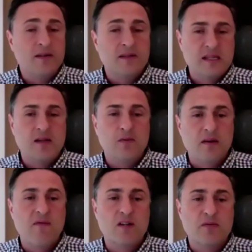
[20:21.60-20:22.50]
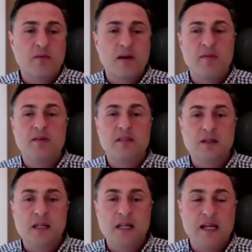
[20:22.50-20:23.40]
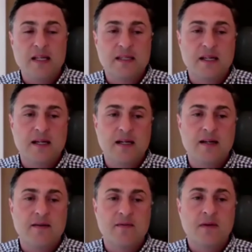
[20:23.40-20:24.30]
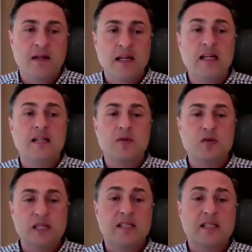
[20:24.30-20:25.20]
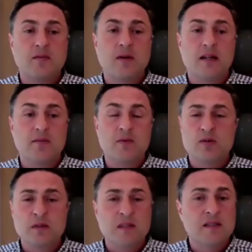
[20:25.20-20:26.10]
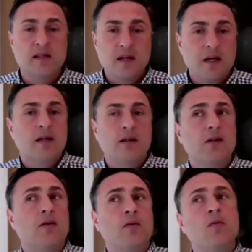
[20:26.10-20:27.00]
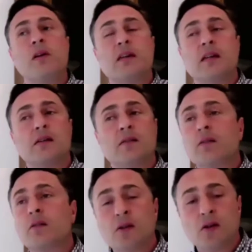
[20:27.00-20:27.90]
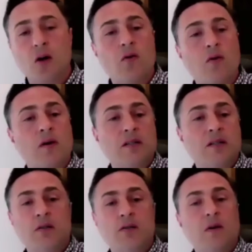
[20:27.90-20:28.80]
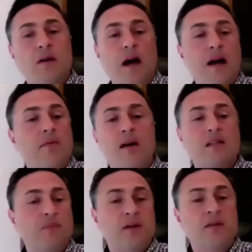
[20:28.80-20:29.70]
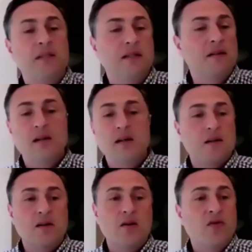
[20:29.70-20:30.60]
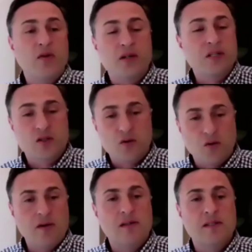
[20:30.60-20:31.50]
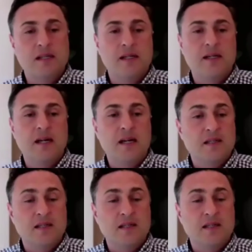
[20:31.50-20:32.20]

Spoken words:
steel reinforcement, we're able to get an AW60 rating, which means, you know, we can go into a high-rise building, you know, 30 stories, and